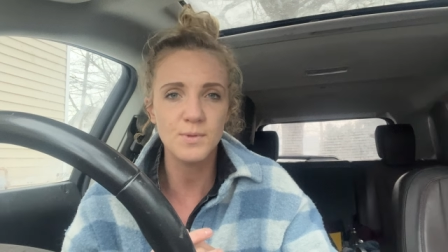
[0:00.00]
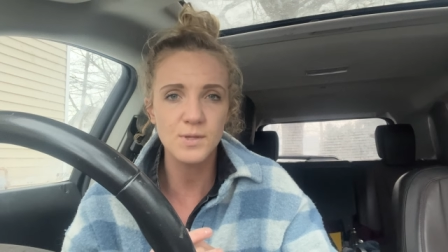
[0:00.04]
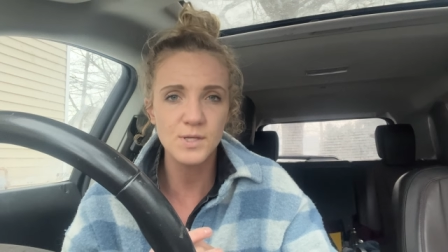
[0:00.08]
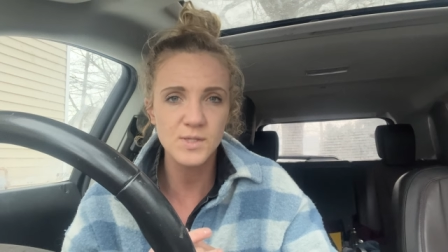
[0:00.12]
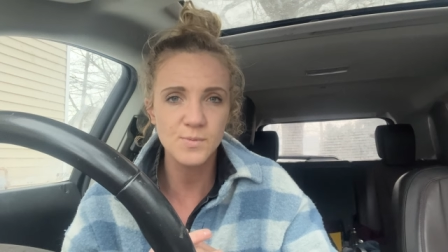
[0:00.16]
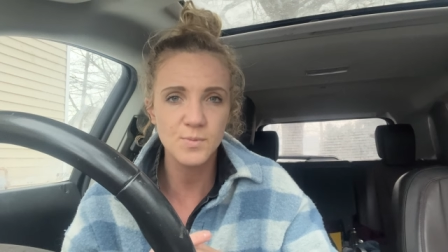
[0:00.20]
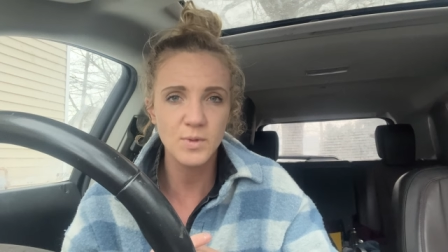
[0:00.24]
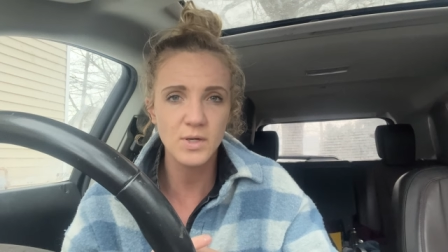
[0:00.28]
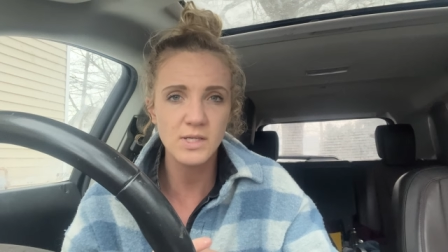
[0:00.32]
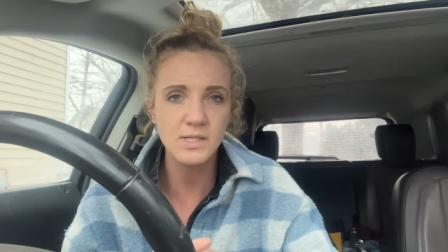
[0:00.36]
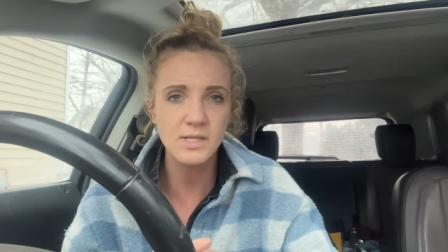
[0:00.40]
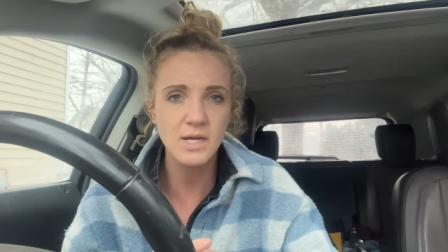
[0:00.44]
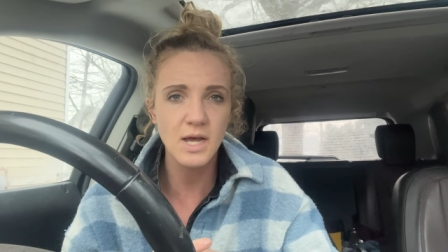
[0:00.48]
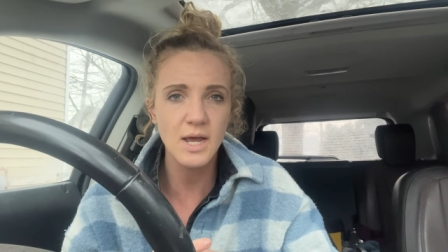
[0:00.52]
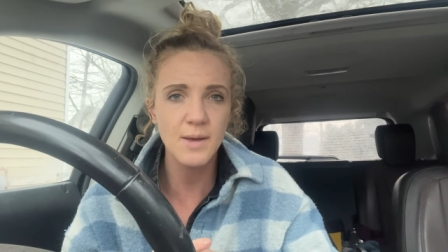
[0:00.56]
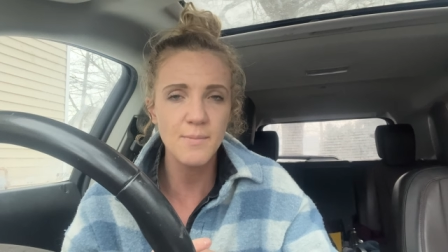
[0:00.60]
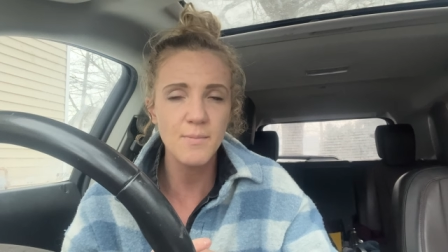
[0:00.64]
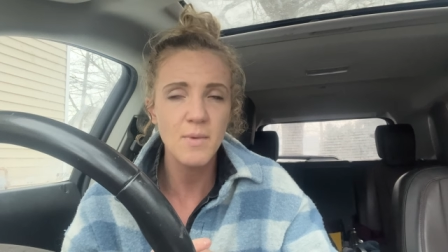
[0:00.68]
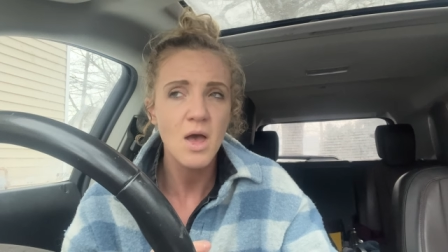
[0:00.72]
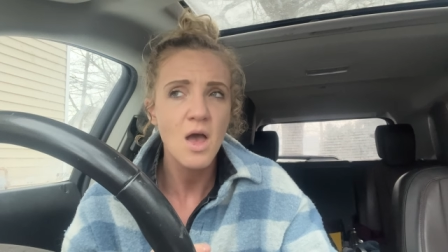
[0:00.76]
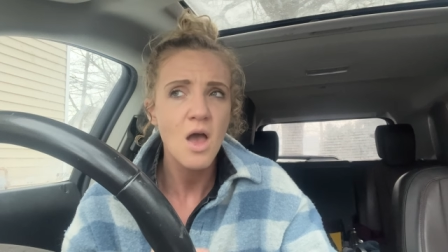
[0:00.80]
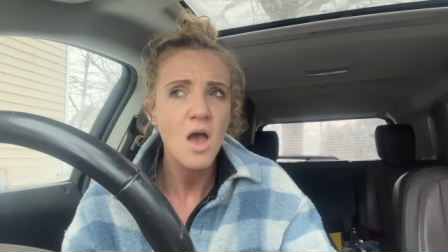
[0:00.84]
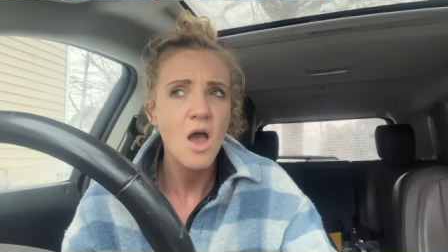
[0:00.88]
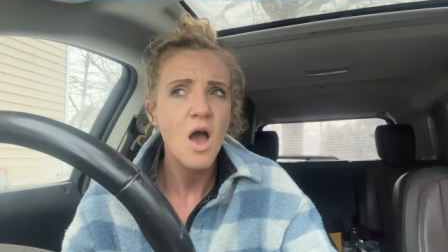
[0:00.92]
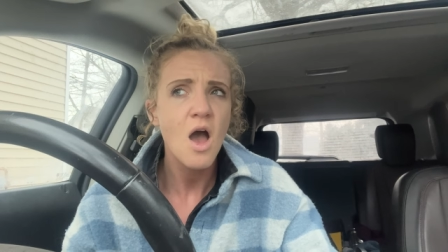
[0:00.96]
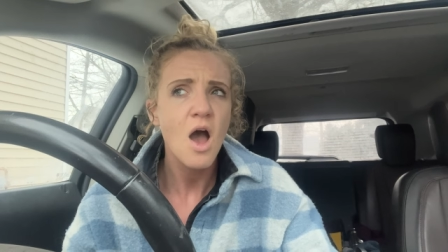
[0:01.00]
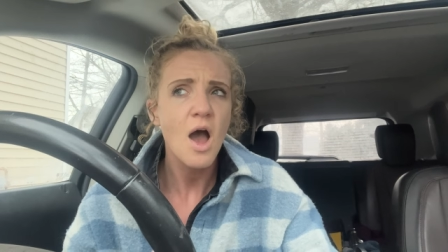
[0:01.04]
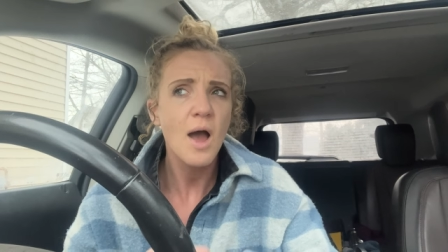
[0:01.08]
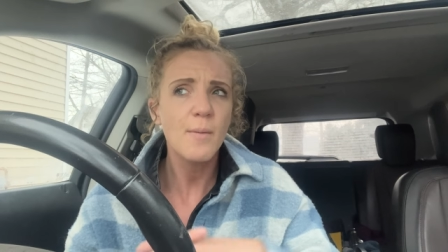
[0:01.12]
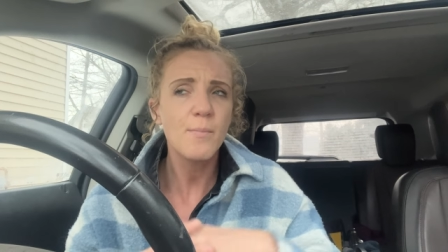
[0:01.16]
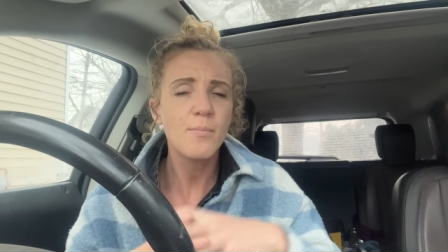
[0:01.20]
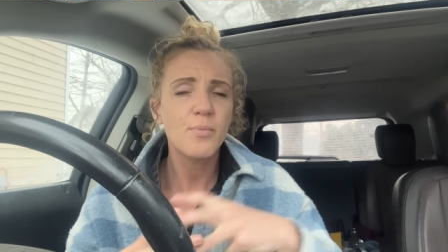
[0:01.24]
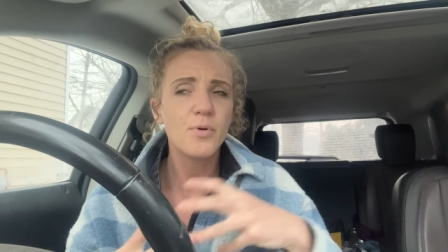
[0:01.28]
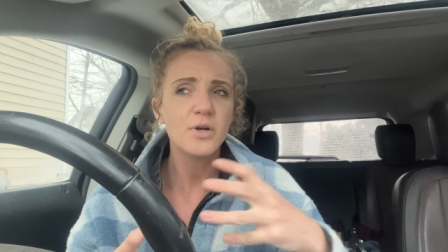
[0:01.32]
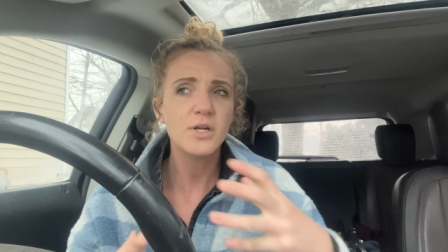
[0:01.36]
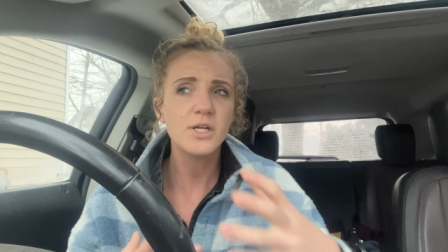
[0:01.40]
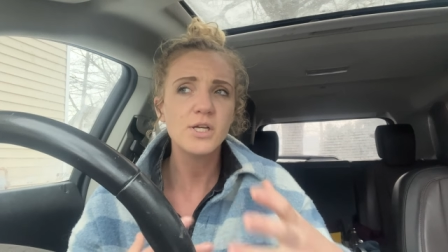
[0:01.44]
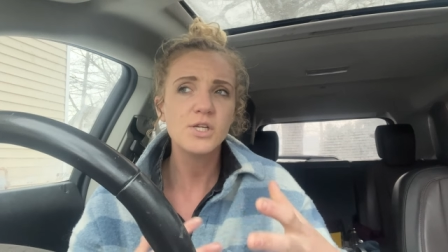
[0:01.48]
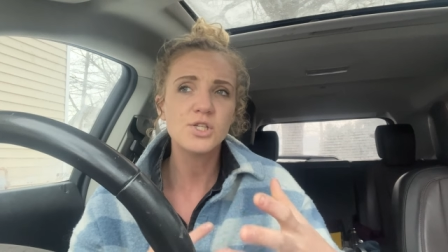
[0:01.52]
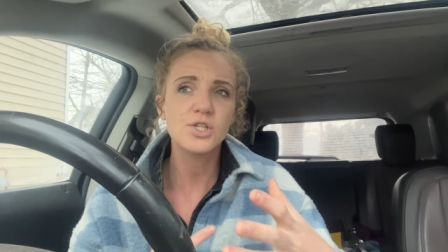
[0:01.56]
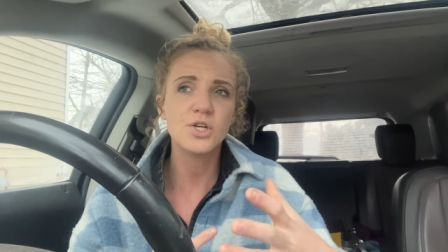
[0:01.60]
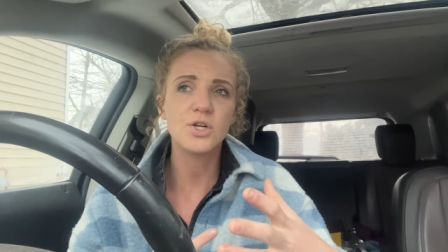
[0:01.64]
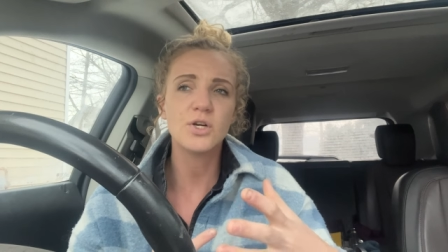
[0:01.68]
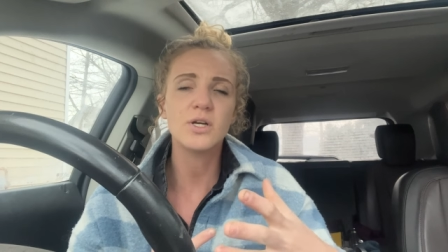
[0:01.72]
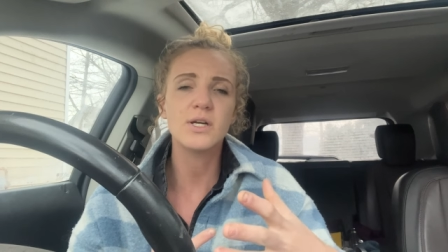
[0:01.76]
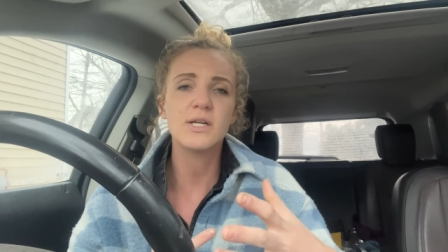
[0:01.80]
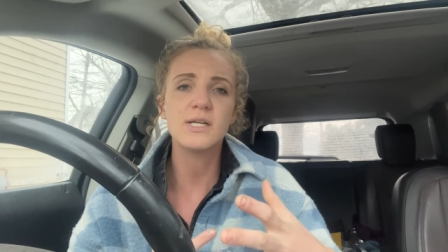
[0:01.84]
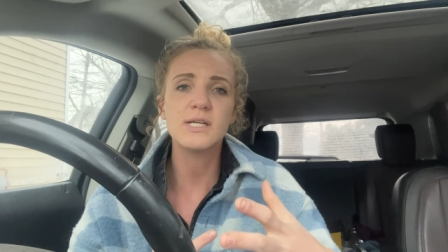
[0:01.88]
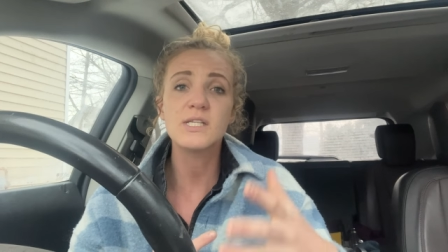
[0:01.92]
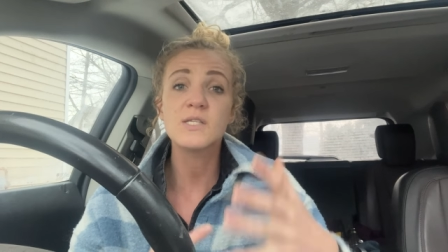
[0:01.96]
in the springtime? I'm pretty
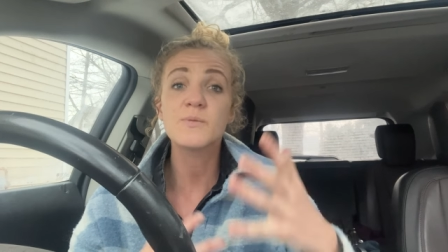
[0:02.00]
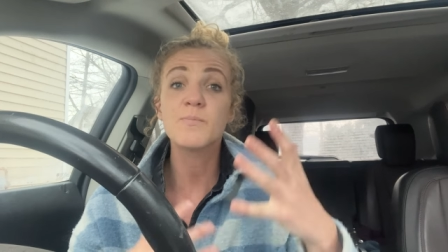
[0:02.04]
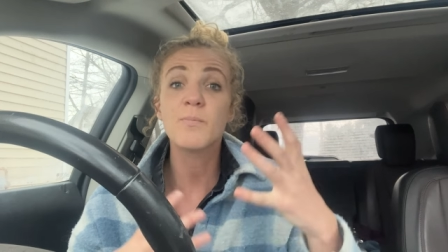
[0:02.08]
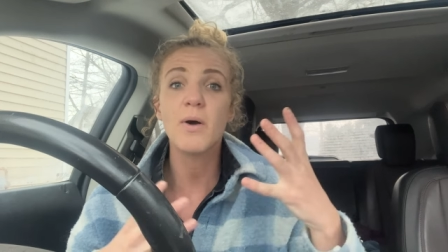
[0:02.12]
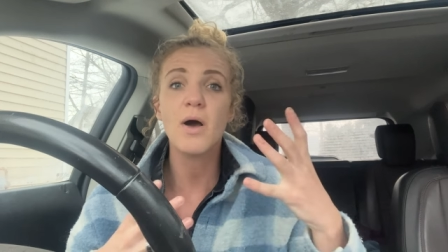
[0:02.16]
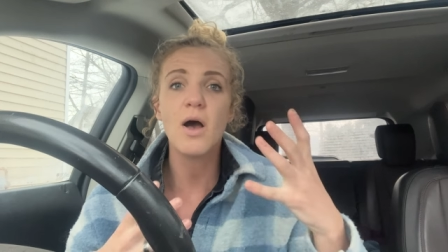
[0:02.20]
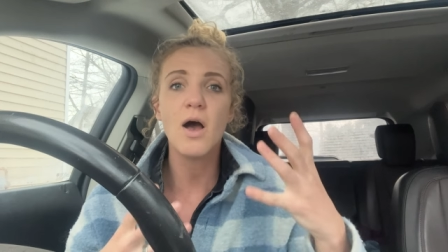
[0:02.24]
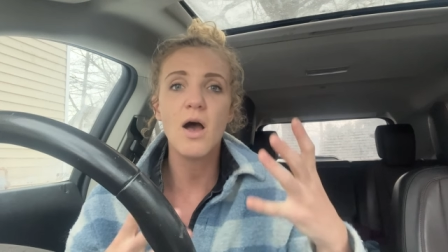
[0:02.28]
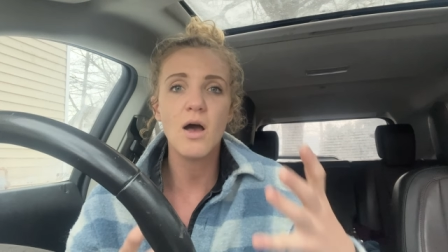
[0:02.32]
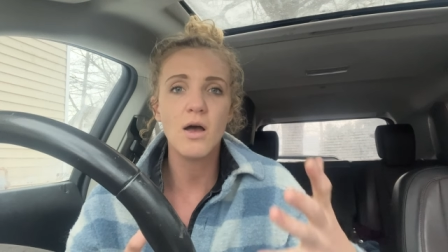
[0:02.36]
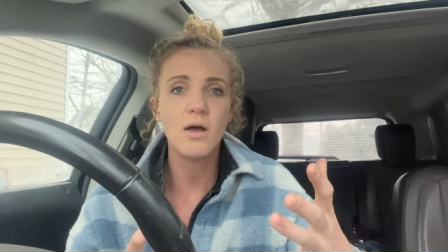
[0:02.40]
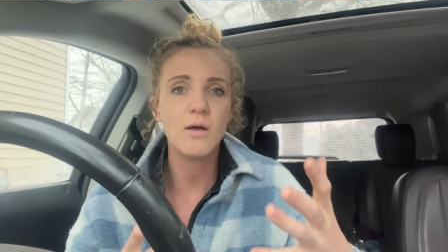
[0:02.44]
sure it is, but